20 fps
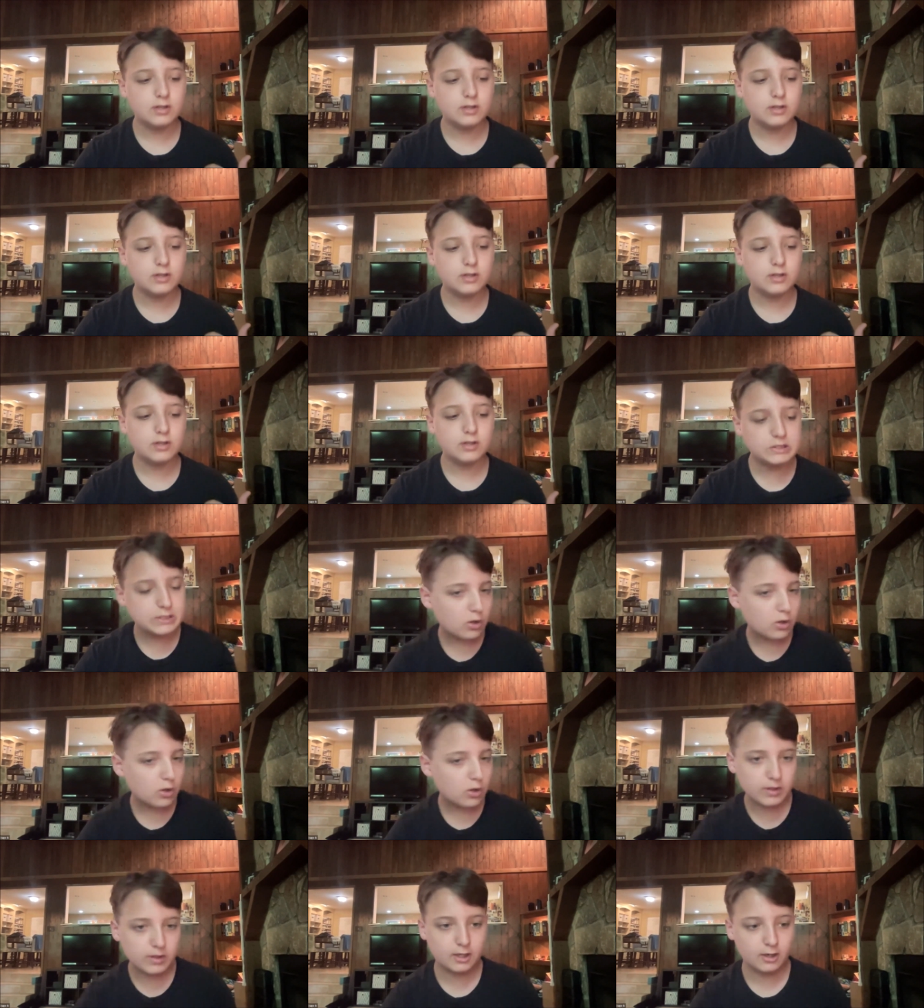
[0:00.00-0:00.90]

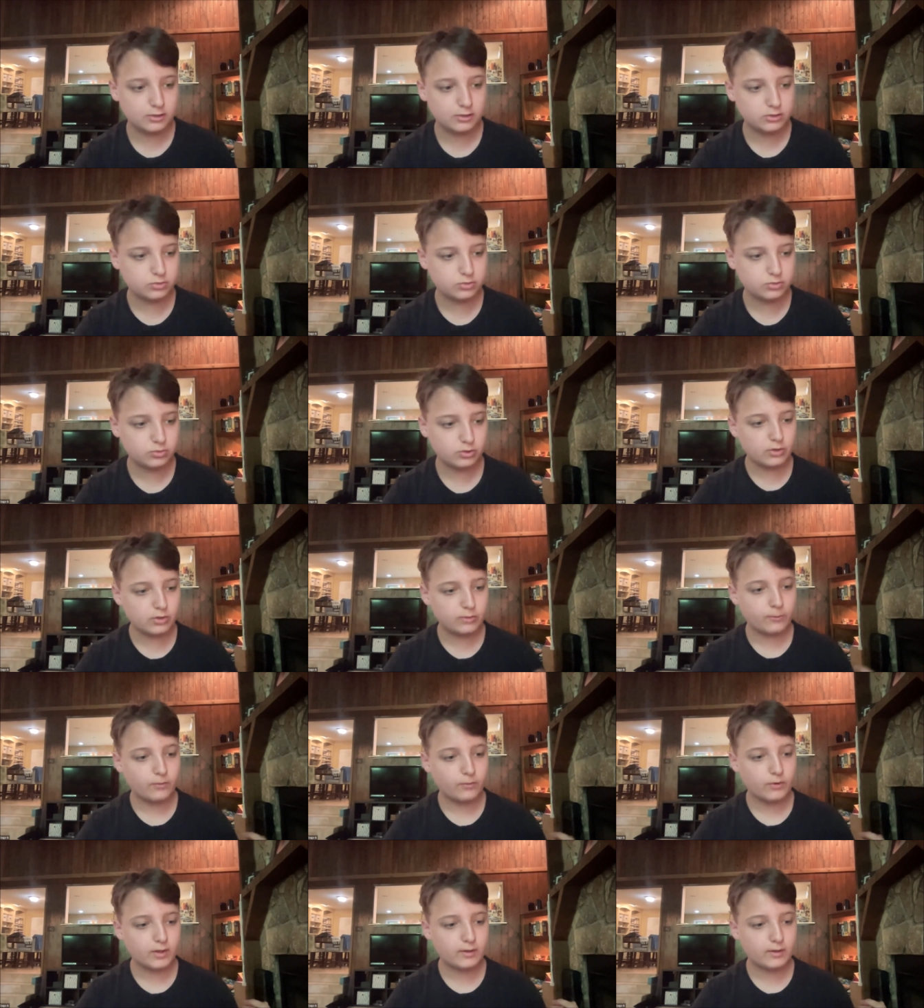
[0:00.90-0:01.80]
to know that God
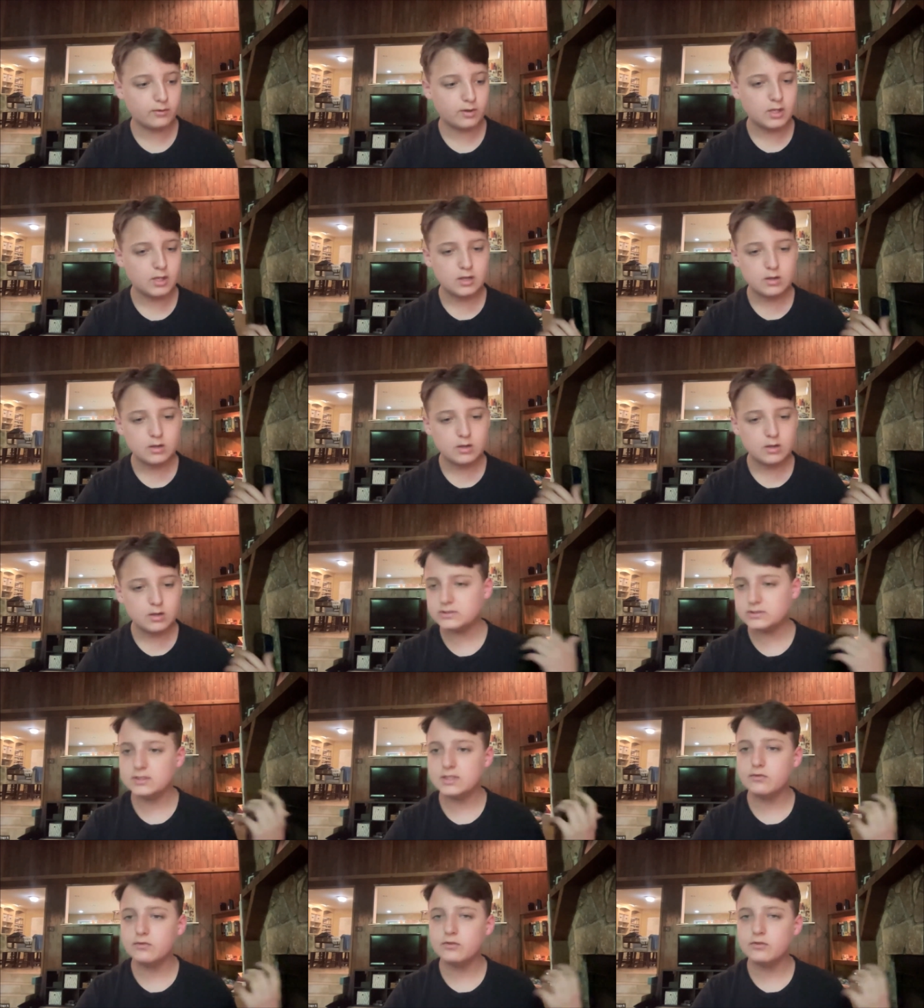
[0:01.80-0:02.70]
is real and
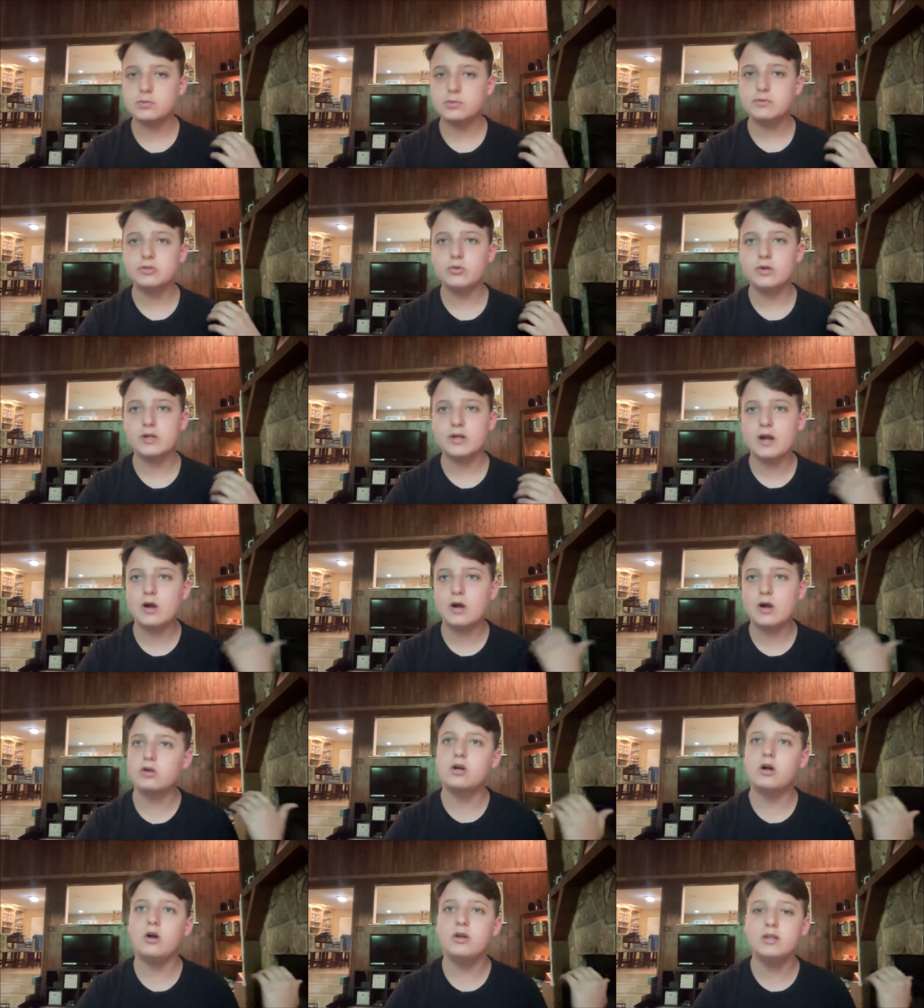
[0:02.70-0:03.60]
what's the difference
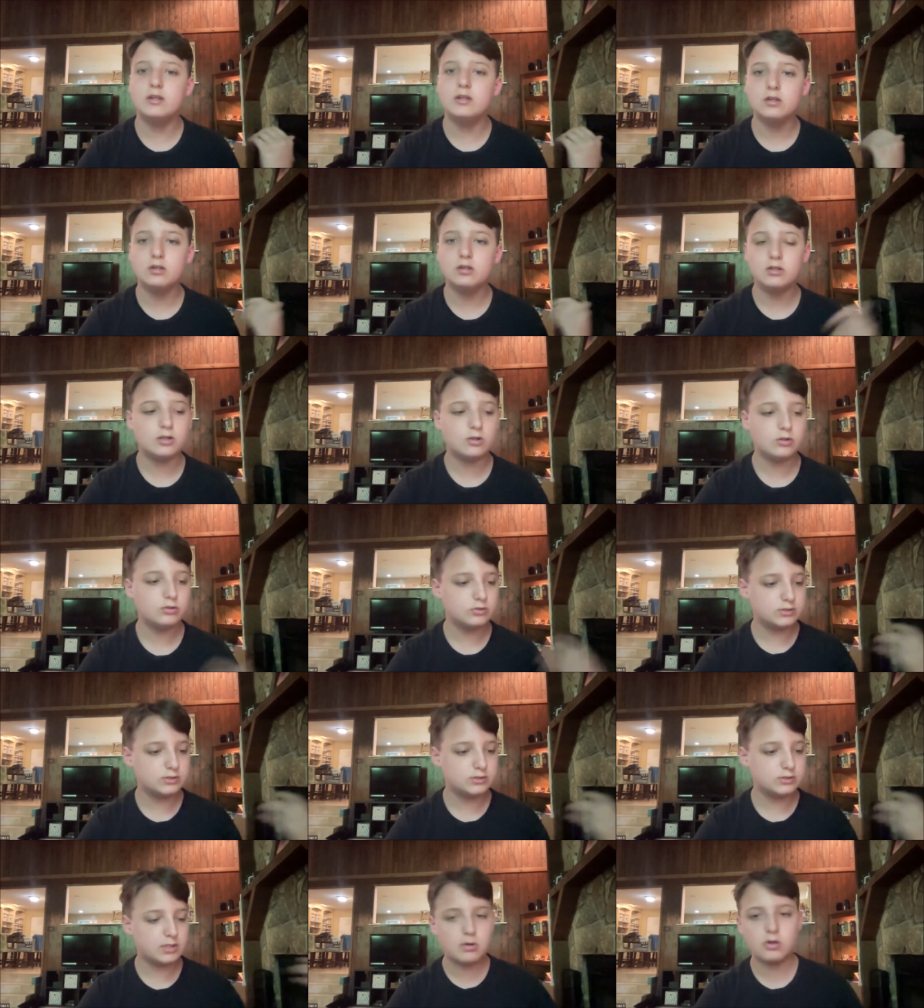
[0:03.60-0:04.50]
between our God
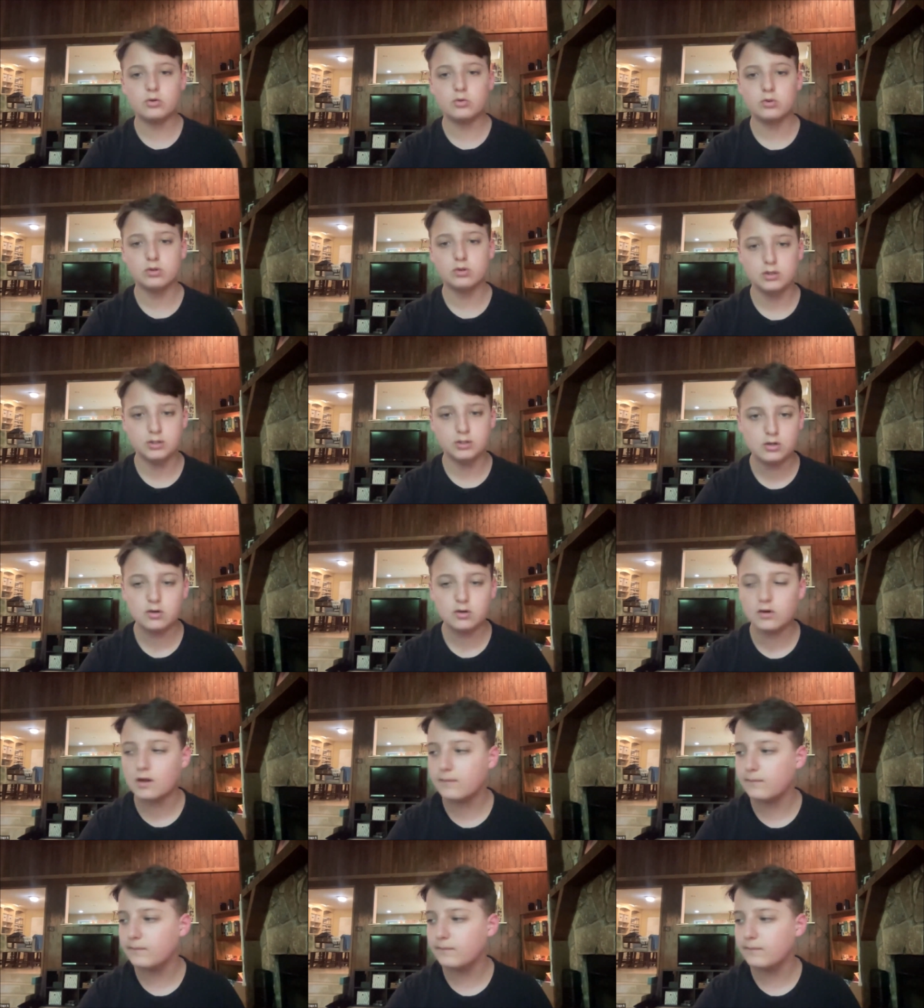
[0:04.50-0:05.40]
and, you know, some other
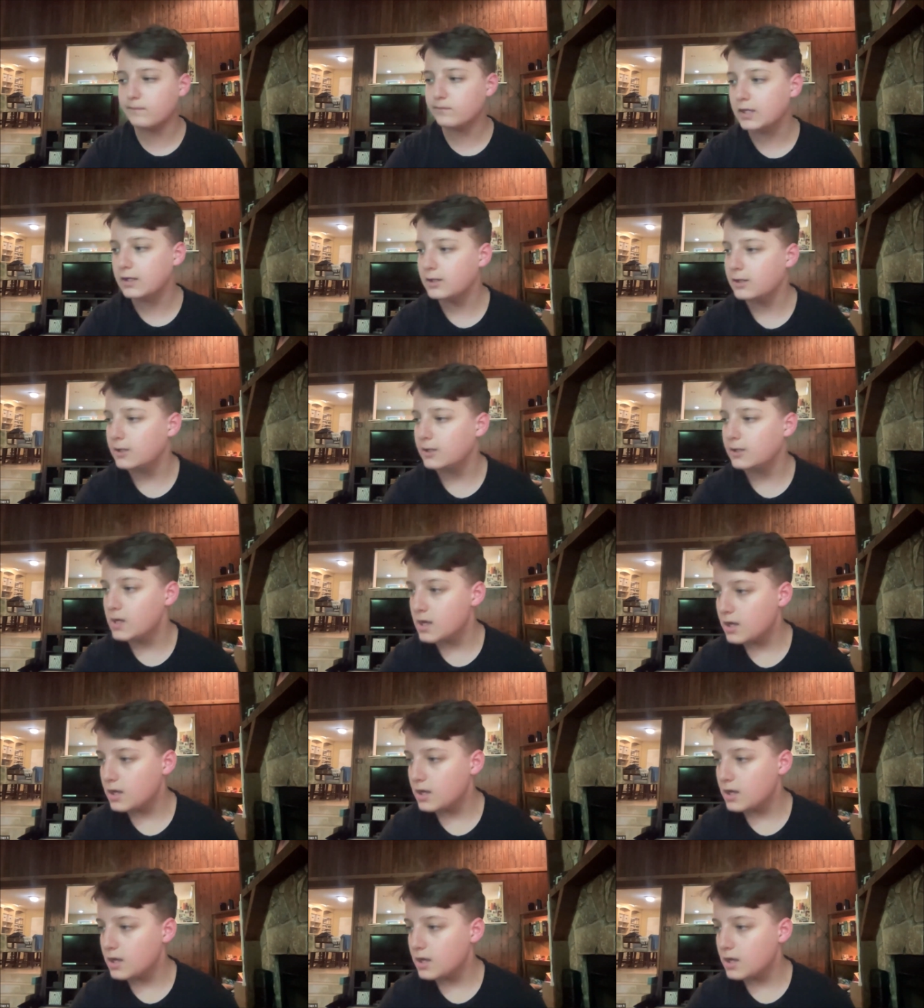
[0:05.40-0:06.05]
religion, right?